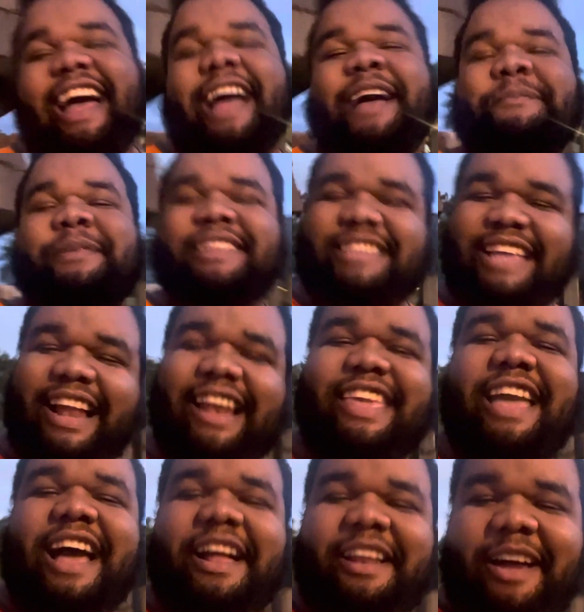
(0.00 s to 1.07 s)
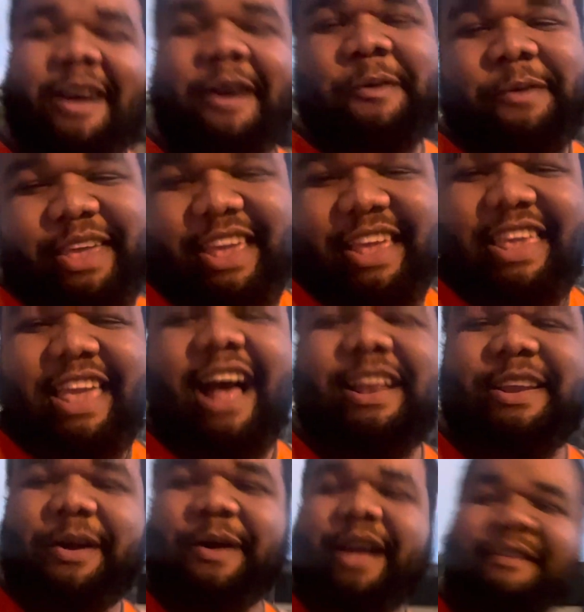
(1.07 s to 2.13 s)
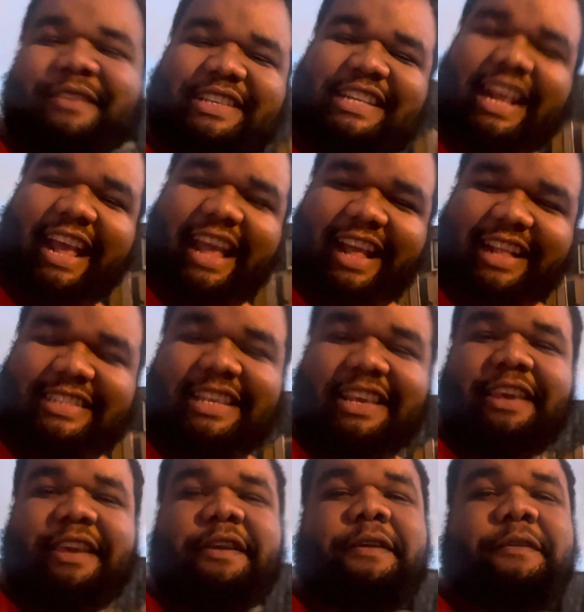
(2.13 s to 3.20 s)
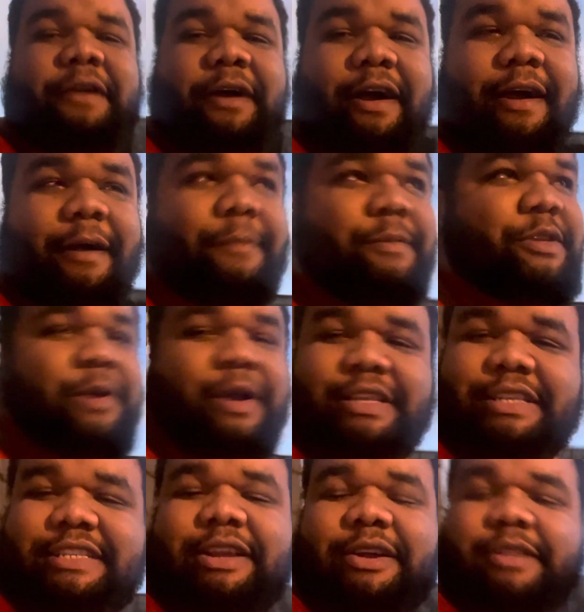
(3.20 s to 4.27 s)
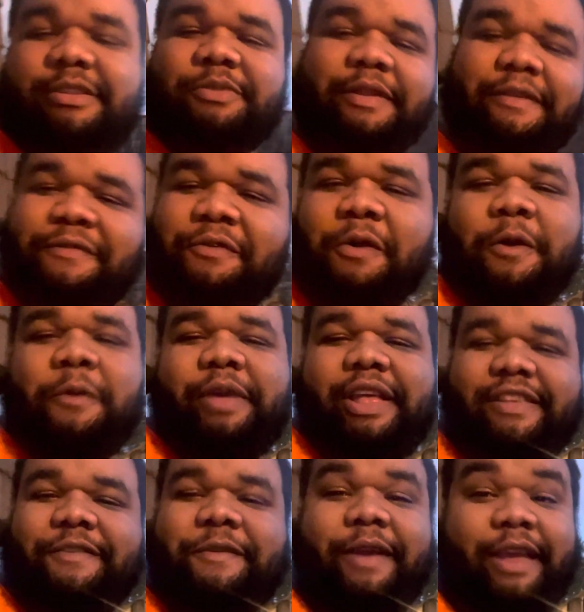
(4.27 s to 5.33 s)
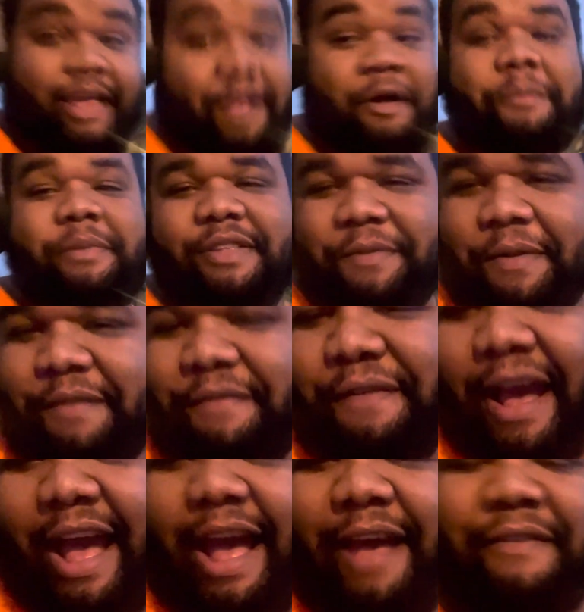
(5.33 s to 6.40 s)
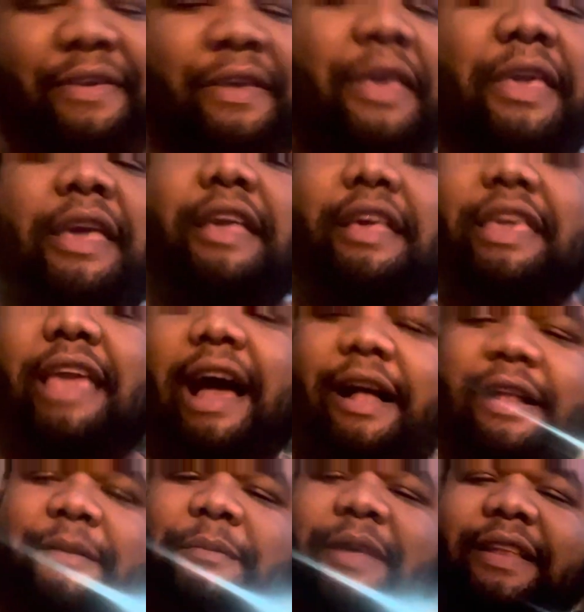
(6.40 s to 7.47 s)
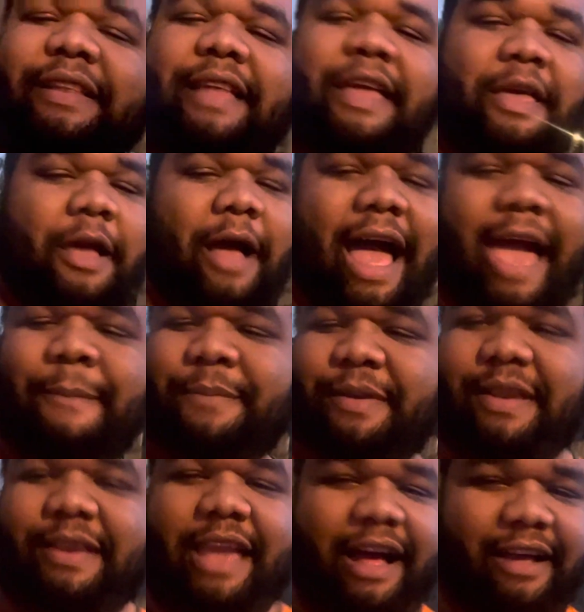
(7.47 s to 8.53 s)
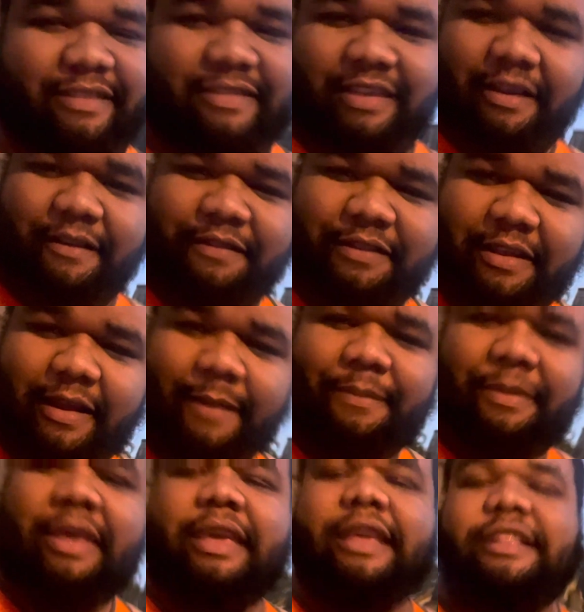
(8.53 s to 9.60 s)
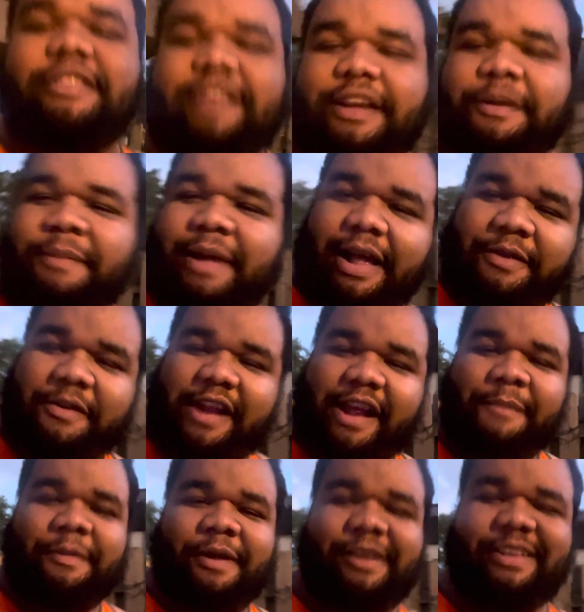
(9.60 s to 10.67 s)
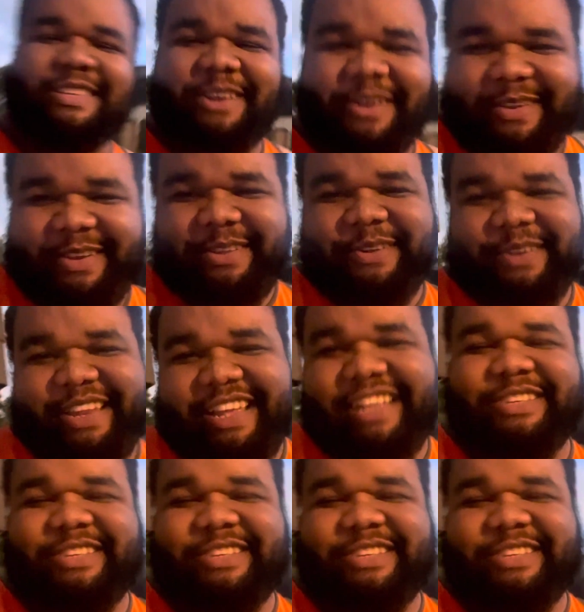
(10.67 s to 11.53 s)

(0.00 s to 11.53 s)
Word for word: I've been telling y'all all week, y'all don't have a chance. Uh, Georgia's on the 24 win streak. It's gonna be 25. Y'all been hyping y'all selves up, talking about Grandma's gonna do this,